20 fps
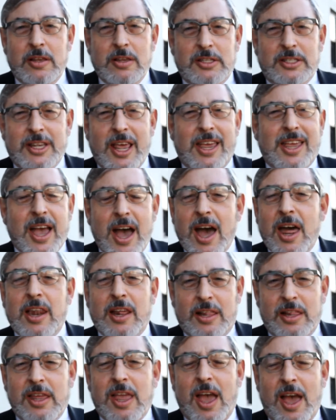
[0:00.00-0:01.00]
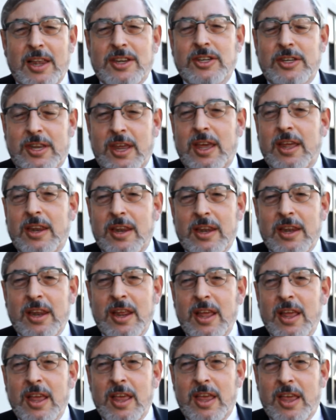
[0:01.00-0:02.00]
psychotically agitated.
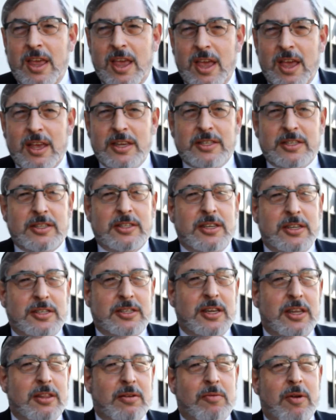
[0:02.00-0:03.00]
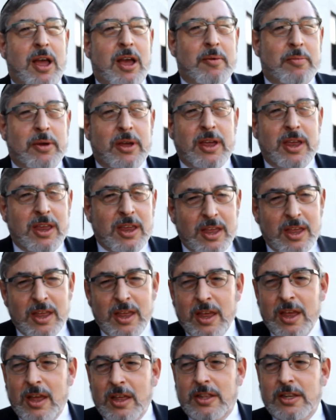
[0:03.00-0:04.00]
He asked to see the rabbi.
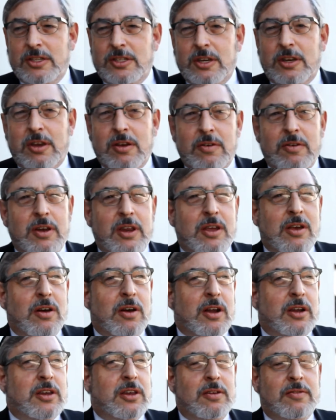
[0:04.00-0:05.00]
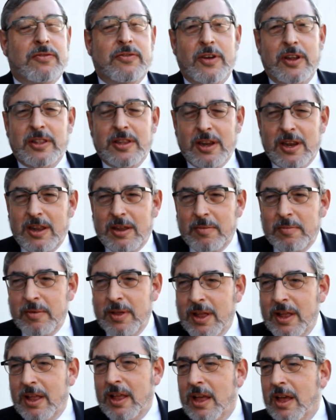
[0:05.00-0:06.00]
The security guard confronted him,
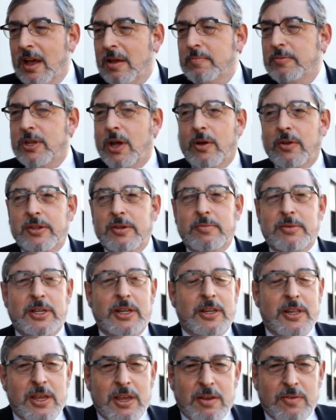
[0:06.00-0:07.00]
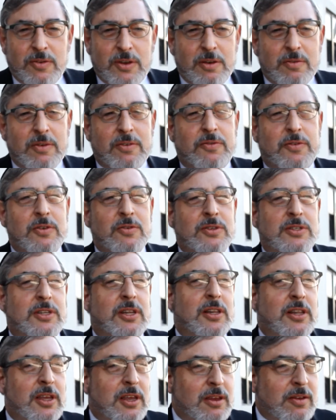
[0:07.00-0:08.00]
told him to leave. He refused
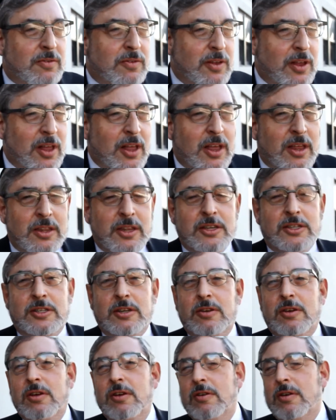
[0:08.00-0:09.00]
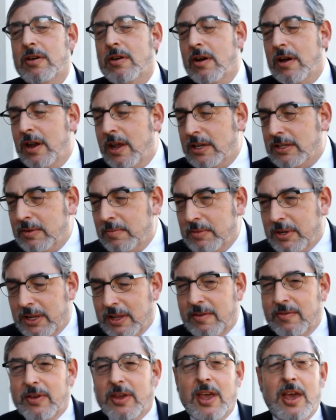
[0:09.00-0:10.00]
to leave. The security guard asked him to
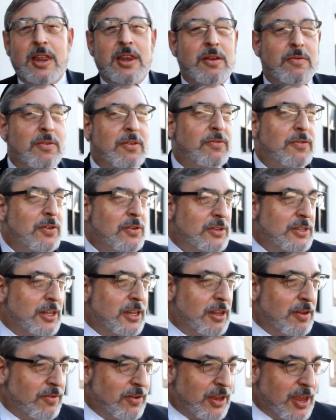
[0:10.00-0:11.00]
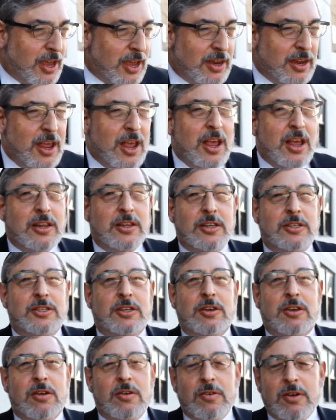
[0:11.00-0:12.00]
leave again. He refused to leave again. The
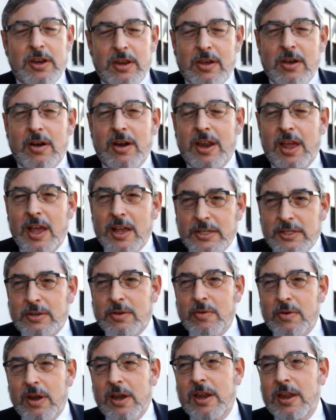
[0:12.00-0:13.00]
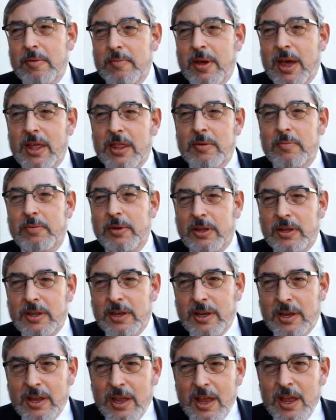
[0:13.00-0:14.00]
security guard escorted him out of the
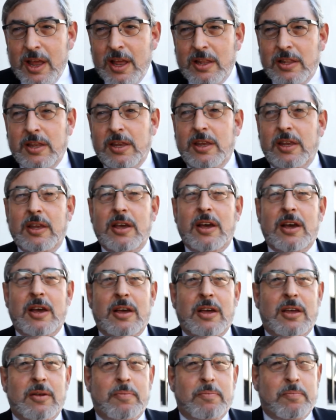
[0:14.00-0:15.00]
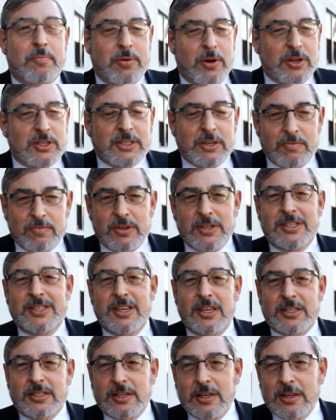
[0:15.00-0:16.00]
building. The uh, person
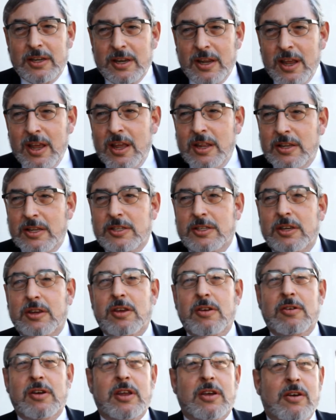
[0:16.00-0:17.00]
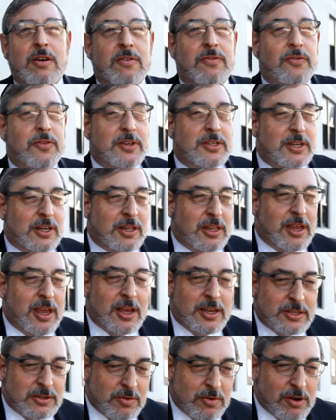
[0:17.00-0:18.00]
resisted. The security guard physically
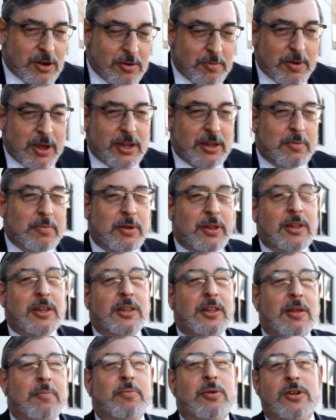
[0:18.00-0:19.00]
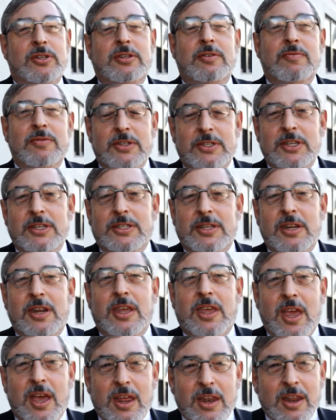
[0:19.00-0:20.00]
escorted him out of the building. The person resisted
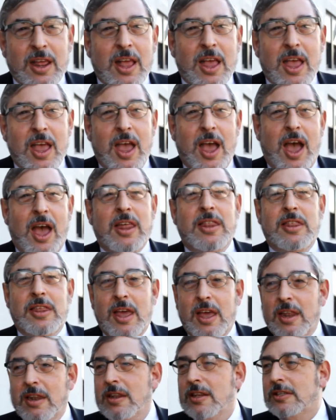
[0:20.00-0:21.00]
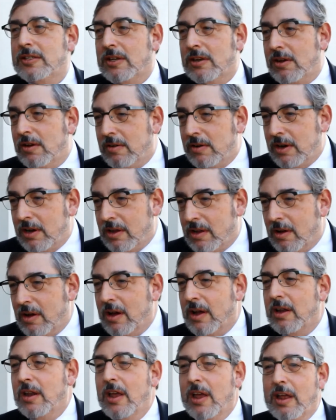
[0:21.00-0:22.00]
again. And then the security
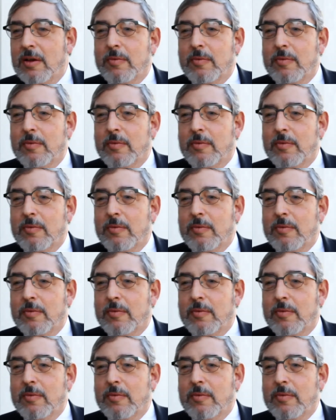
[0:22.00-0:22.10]
guard